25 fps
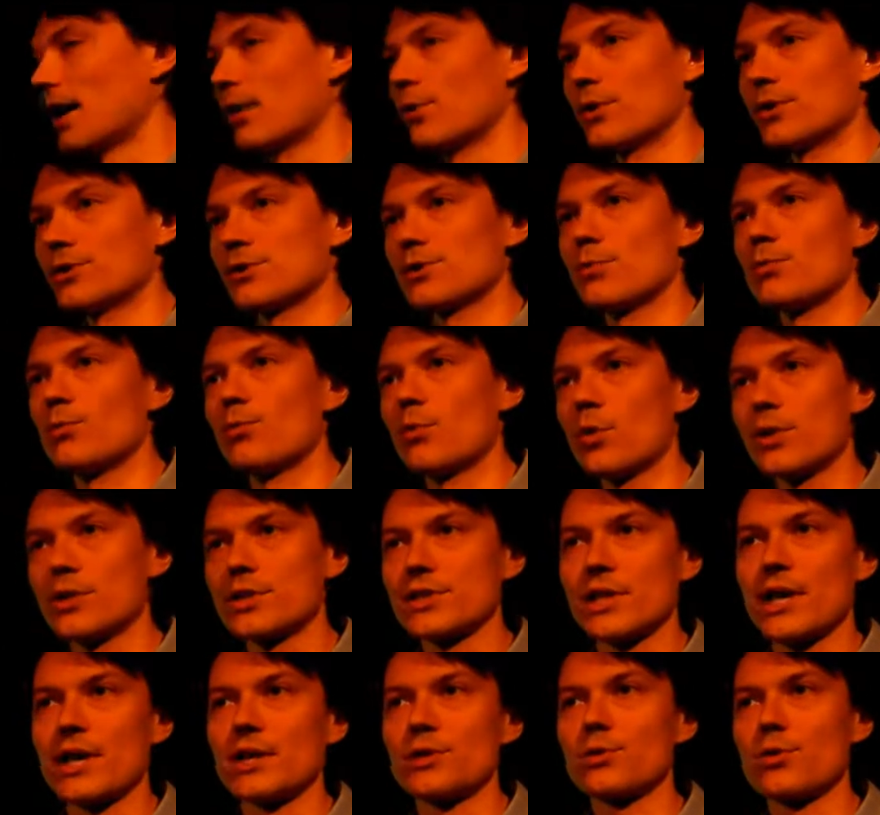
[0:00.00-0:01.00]
was more
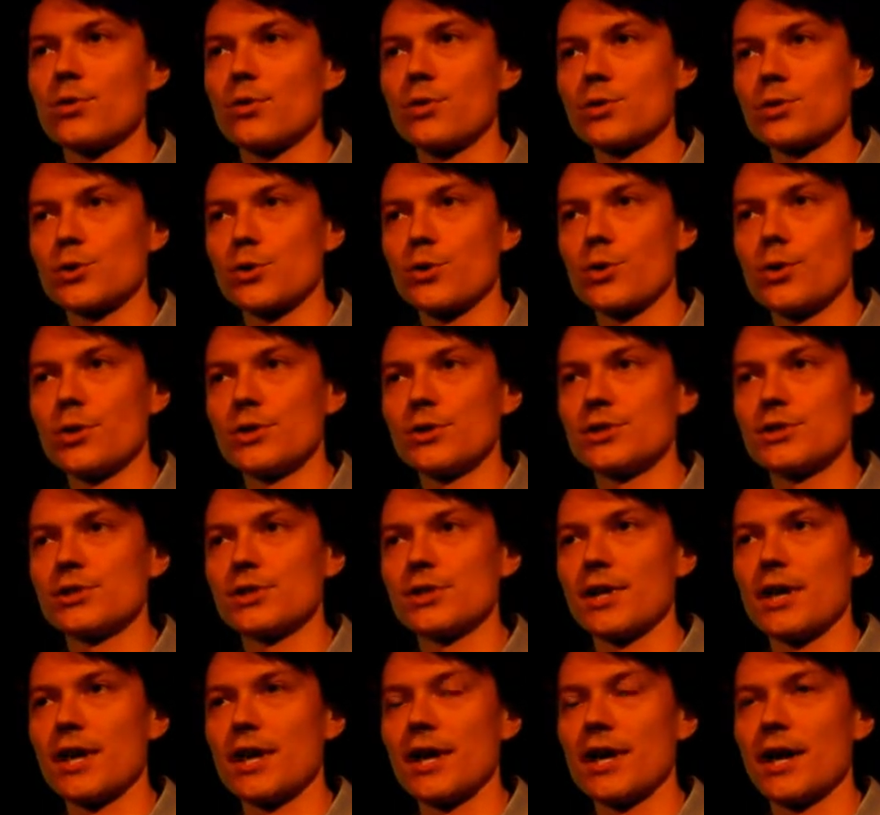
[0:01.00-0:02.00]
designed
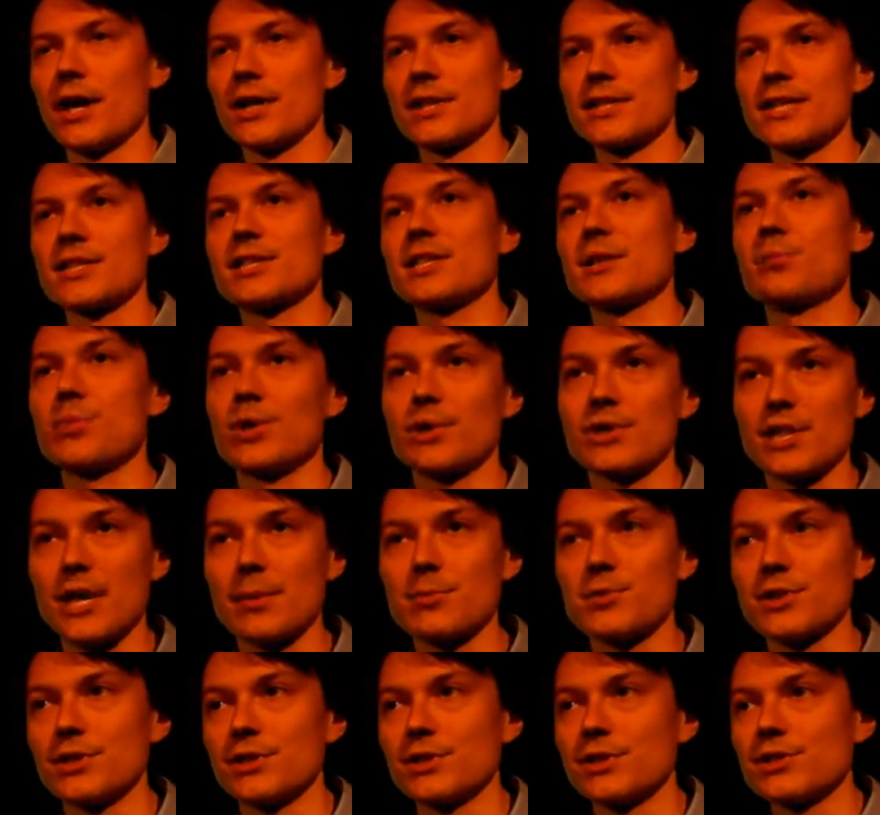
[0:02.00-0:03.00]
towards testing
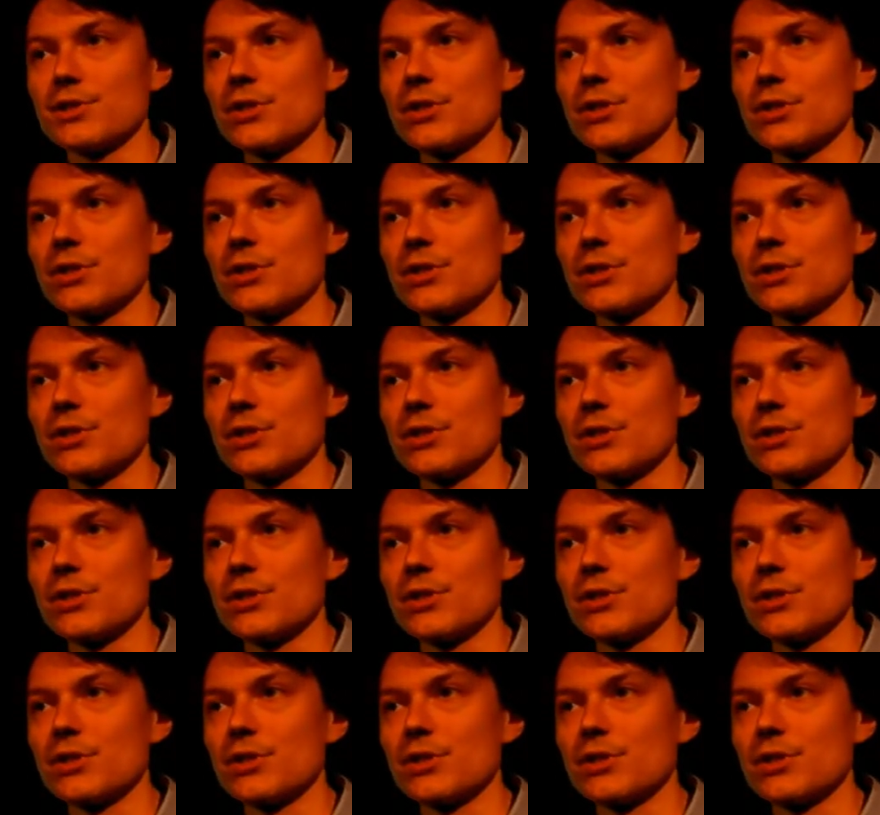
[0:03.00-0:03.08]
perception.